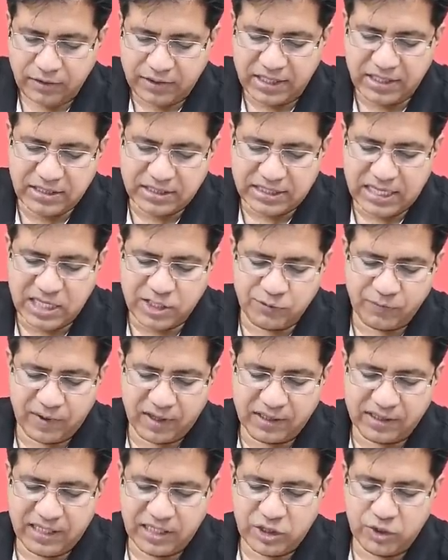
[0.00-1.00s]
This is
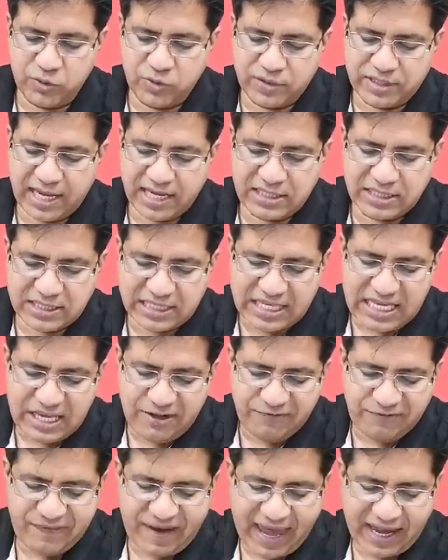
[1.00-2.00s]
what they use as key
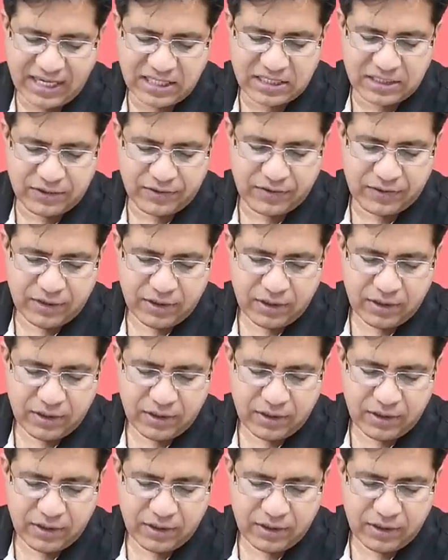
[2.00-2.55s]
factor.